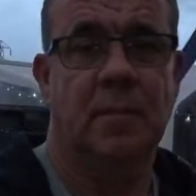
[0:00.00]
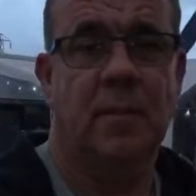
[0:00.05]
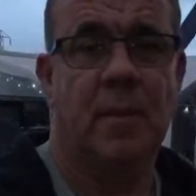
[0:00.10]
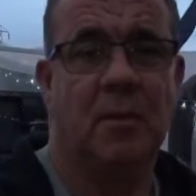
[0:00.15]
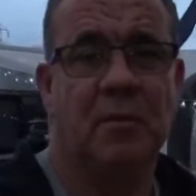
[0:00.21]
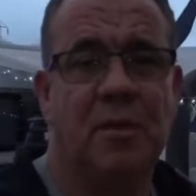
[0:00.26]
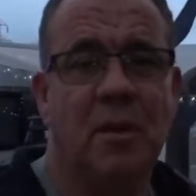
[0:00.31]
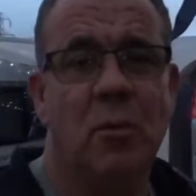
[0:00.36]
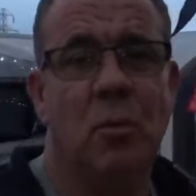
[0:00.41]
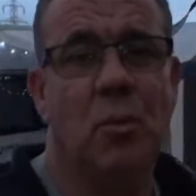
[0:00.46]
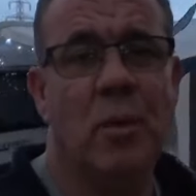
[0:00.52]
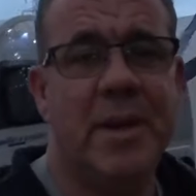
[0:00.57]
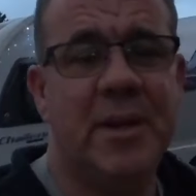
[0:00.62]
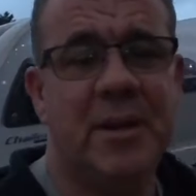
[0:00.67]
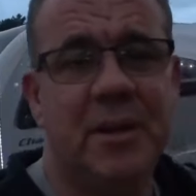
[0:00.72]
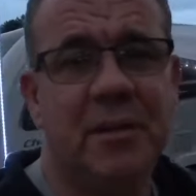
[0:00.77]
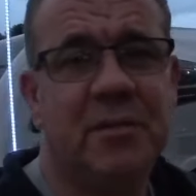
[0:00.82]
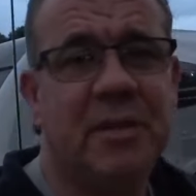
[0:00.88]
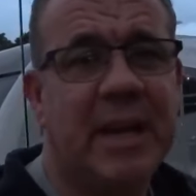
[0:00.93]
So we're
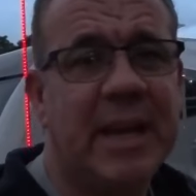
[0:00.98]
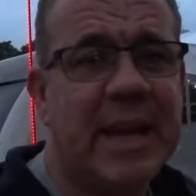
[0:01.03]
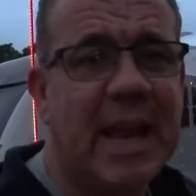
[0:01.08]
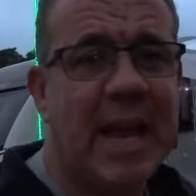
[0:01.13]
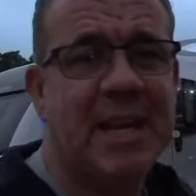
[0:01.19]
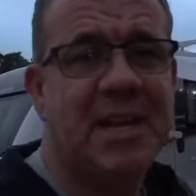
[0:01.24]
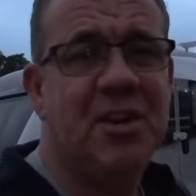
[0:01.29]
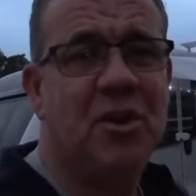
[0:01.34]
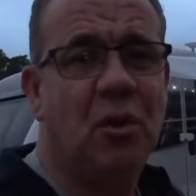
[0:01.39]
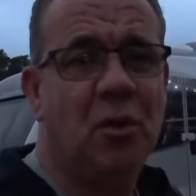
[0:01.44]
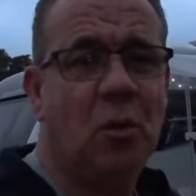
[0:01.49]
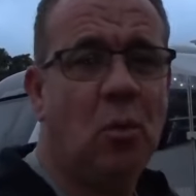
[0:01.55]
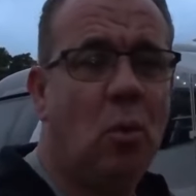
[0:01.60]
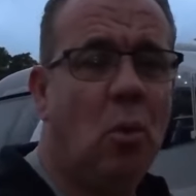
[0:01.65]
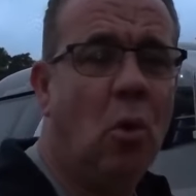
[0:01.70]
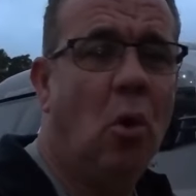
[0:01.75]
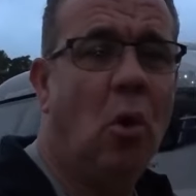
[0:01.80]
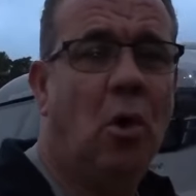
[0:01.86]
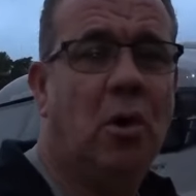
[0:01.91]
going to take another
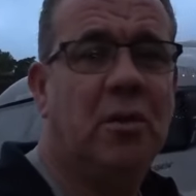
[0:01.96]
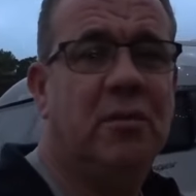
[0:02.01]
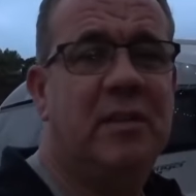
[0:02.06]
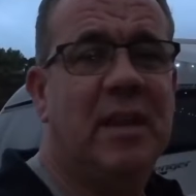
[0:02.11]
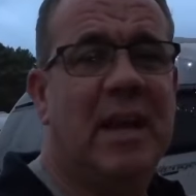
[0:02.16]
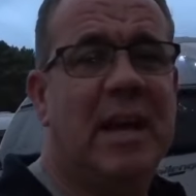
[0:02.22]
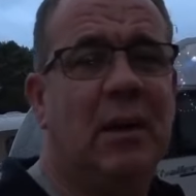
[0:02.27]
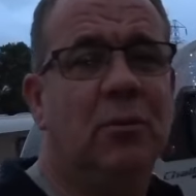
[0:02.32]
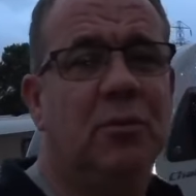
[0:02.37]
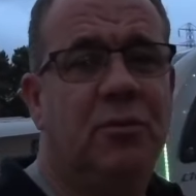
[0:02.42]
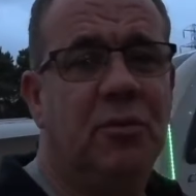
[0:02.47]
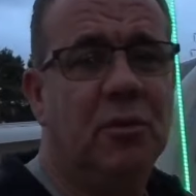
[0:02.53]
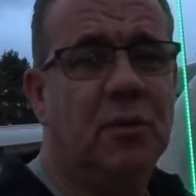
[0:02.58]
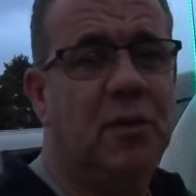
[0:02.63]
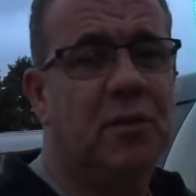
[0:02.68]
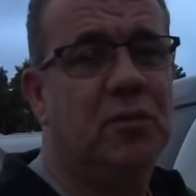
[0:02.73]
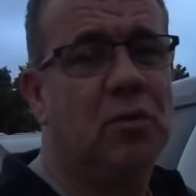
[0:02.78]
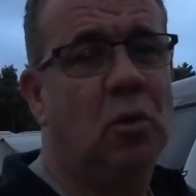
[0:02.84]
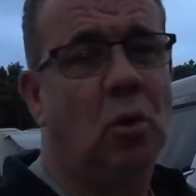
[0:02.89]
walk down to the
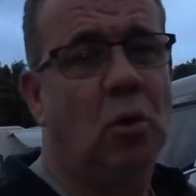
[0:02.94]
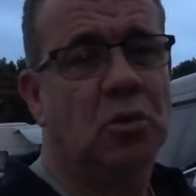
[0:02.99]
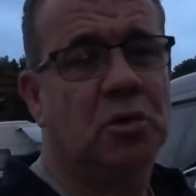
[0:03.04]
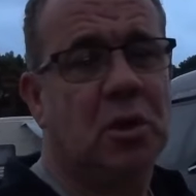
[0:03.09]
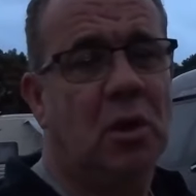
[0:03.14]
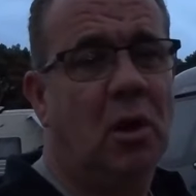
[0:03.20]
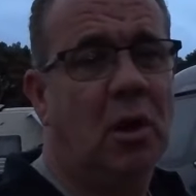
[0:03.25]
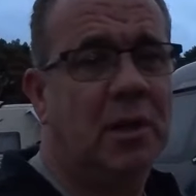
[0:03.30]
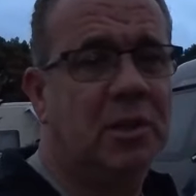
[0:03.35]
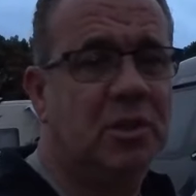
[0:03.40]
torchlight